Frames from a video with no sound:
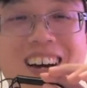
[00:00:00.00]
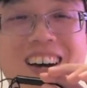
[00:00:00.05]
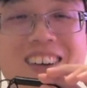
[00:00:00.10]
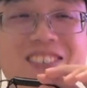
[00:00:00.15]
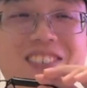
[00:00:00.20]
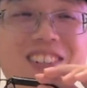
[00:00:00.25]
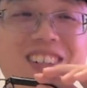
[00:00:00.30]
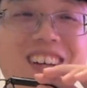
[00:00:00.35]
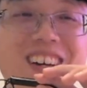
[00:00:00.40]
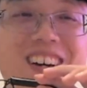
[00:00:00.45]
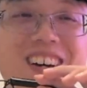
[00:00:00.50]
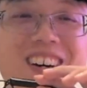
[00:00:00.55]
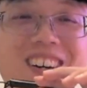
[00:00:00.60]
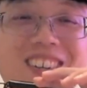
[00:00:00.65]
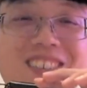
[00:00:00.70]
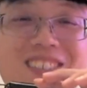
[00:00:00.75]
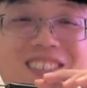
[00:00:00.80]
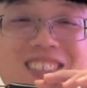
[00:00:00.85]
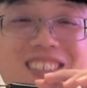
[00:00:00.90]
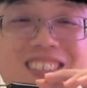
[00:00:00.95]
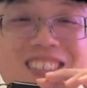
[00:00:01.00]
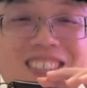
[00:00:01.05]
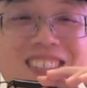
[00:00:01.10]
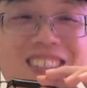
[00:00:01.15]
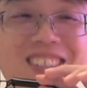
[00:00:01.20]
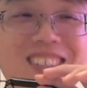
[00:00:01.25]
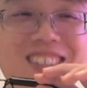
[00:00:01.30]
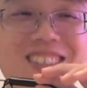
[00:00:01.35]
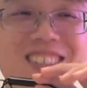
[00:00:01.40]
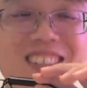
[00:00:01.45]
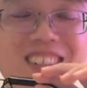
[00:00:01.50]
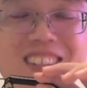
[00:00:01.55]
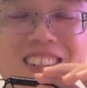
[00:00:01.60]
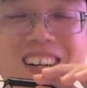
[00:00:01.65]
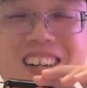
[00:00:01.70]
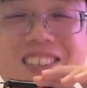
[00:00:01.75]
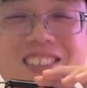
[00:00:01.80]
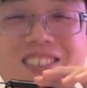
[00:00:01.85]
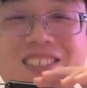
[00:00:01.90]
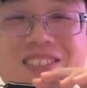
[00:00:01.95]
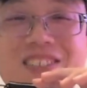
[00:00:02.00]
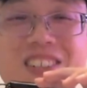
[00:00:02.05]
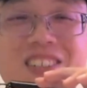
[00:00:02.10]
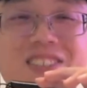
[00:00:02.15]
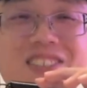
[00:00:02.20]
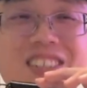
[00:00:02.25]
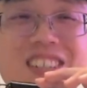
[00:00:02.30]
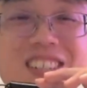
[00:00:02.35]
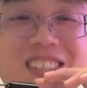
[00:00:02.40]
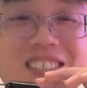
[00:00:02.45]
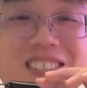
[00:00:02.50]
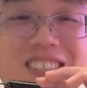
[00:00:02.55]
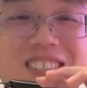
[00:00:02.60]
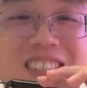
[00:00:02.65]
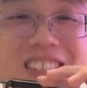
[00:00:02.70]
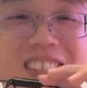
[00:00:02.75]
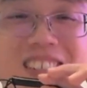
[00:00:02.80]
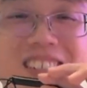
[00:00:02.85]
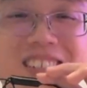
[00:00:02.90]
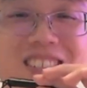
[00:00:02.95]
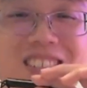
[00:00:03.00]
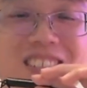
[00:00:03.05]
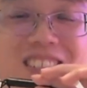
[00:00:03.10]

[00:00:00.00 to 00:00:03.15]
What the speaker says: I feel like hardwoods a lot of variation there.